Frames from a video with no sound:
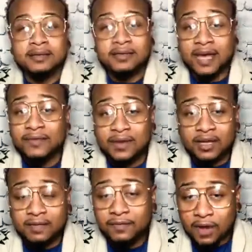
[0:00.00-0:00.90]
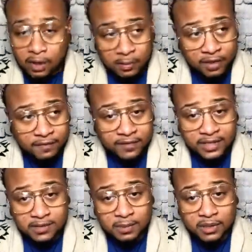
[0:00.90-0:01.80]
Definitely follow me on
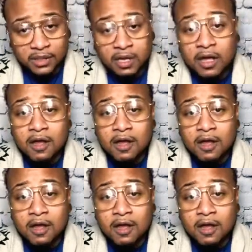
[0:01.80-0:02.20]
Facebook.